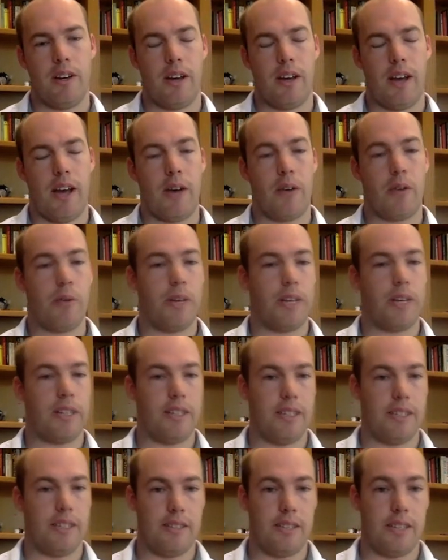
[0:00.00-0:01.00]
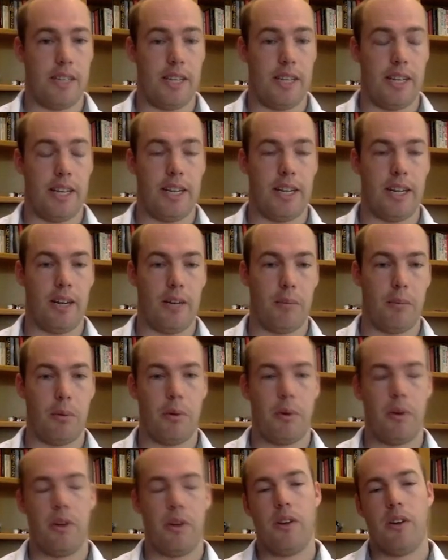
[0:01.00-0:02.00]
how quickly is it heating up?
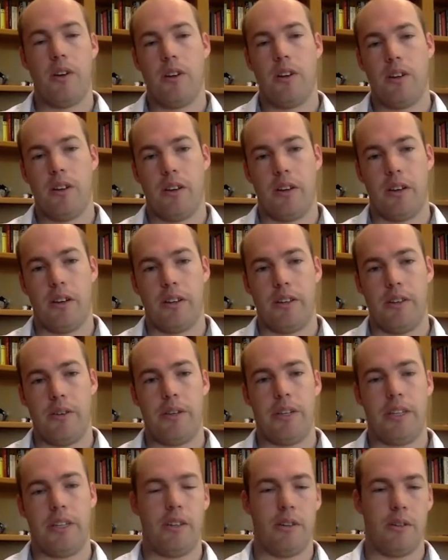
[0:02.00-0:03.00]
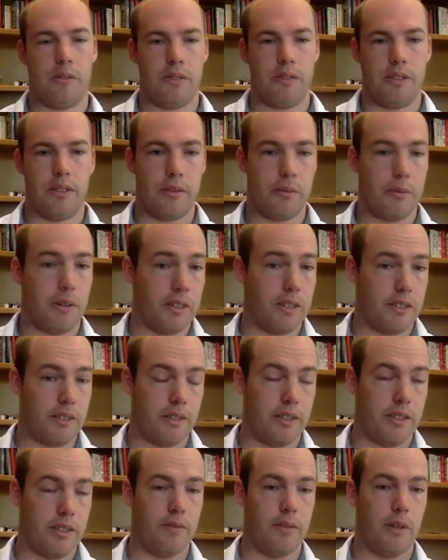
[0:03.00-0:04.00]
You can go to the
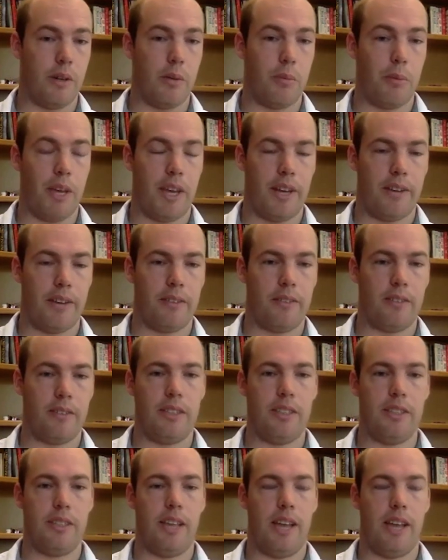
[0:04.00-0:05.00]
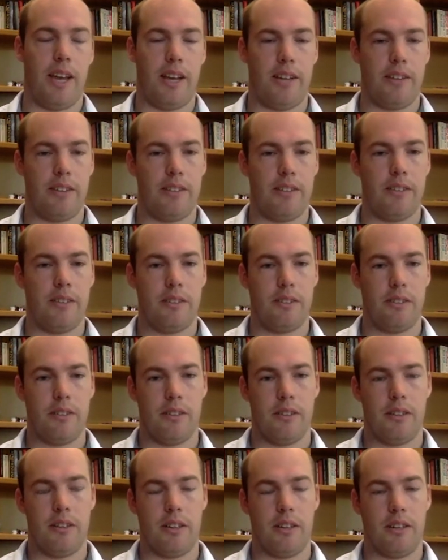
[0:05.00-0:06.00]
thruster info panel in that
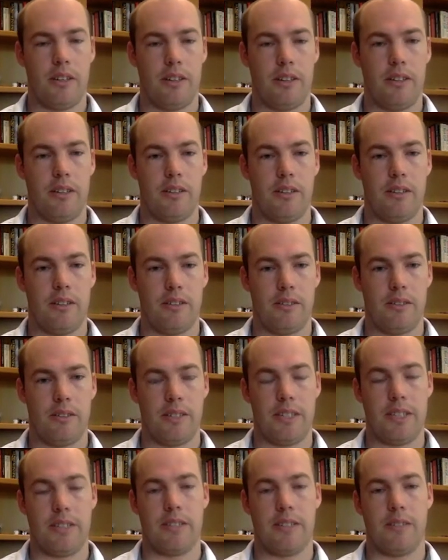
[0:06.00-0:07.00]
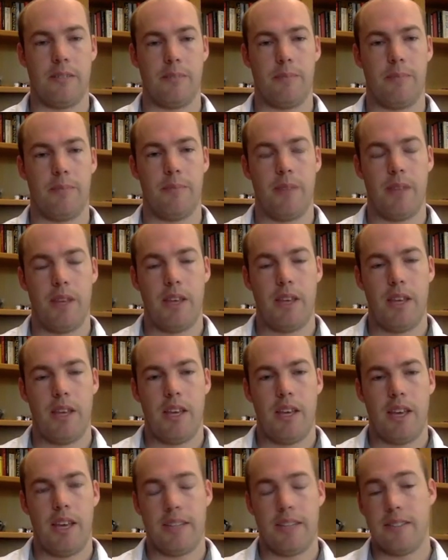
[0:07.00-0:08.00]
system
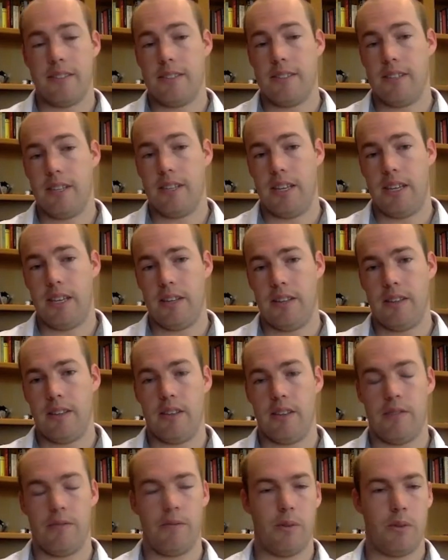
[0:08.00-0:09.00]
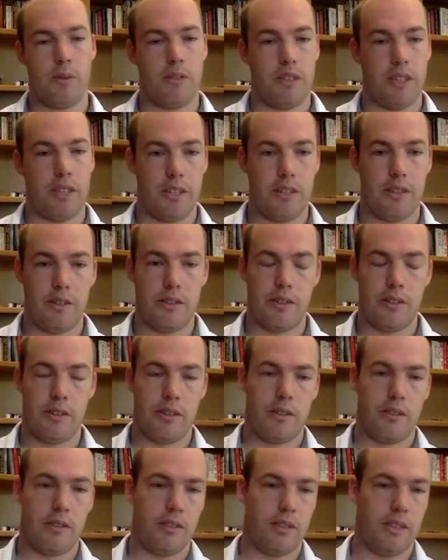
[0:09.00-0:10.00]
and see the
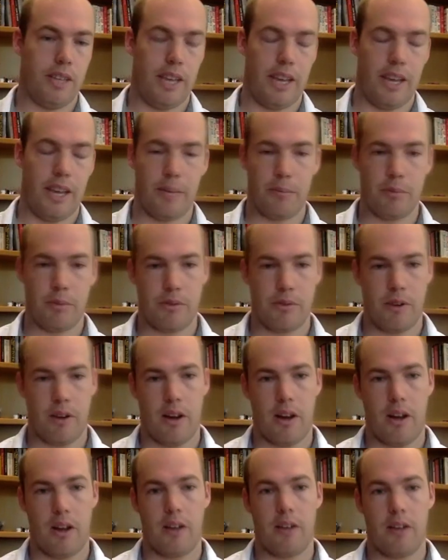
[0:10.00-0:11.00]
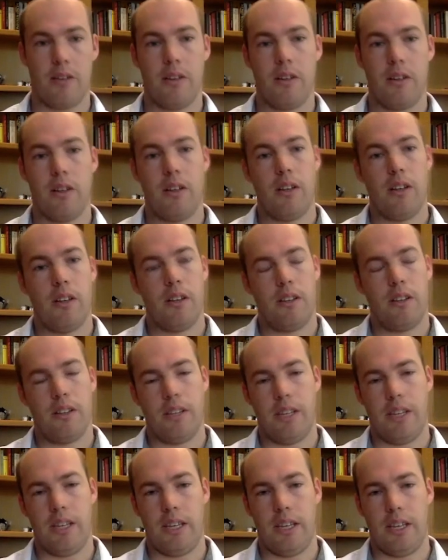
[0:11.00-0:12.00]
voltage, the amp draw,
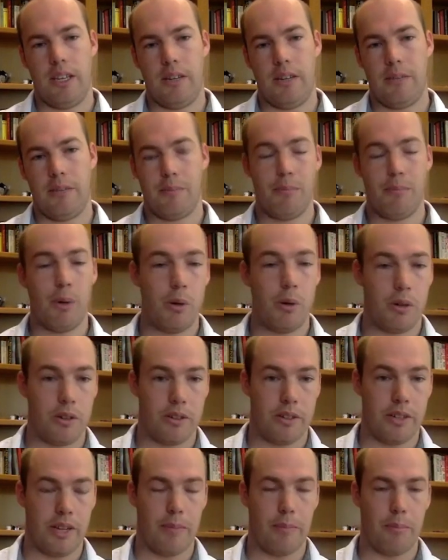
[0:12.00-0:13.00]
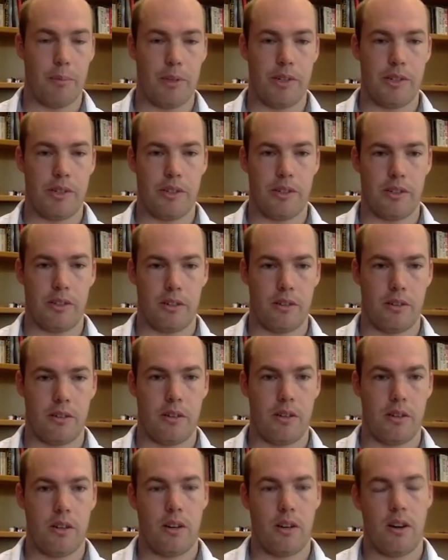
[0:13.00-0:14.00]
the motor temperature,
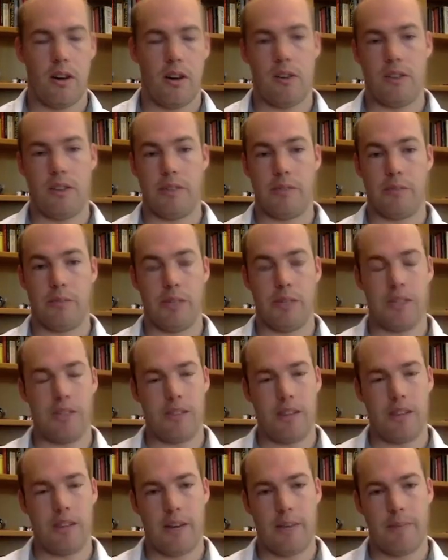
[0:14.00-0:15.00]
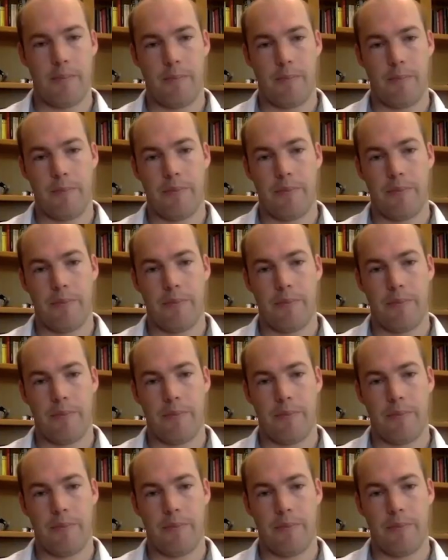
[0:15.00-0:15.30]
all in real time.